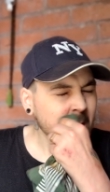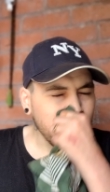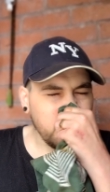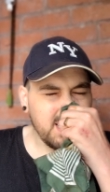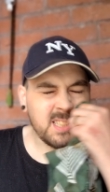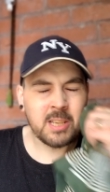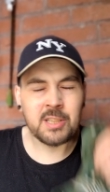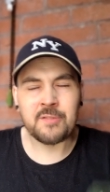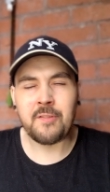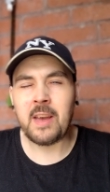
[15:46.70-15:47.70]
but it
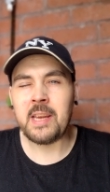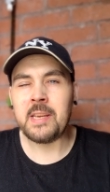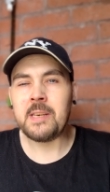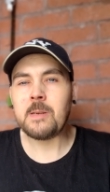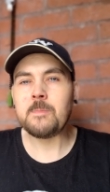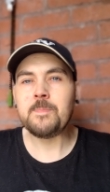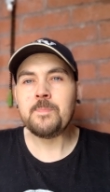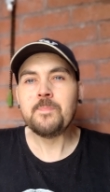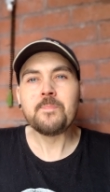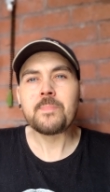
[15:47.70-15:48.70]
does fade.
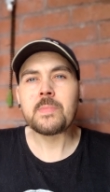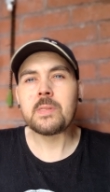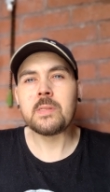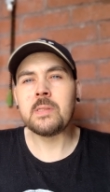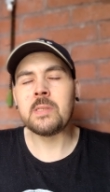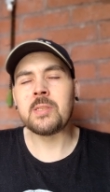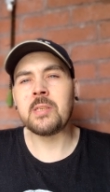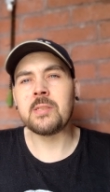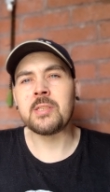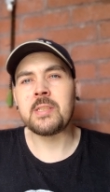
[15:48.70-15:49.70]
It
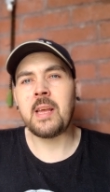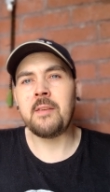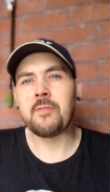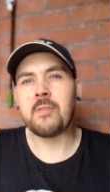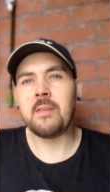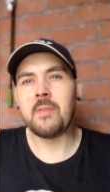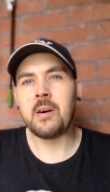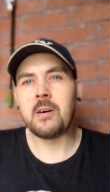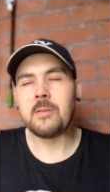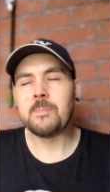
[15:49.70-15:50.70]
doesn't stay
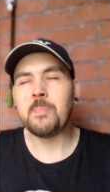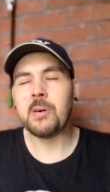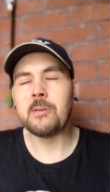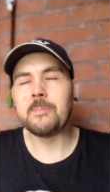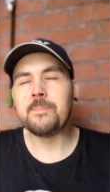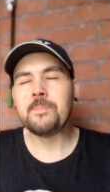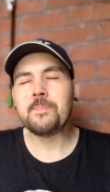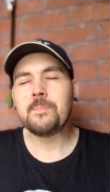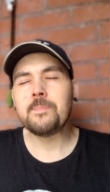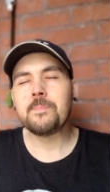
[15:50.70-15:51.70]
forever. Uh,
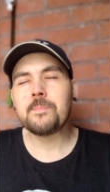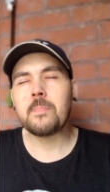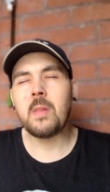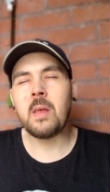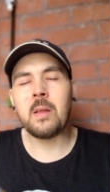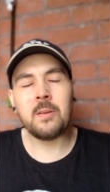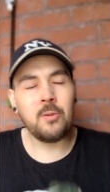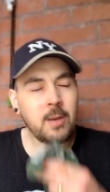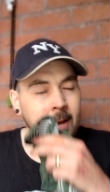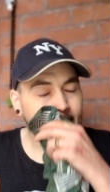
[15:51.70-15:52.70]
and you
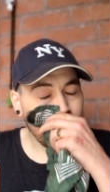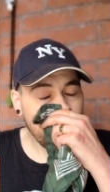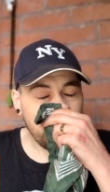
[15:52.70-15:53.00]
get,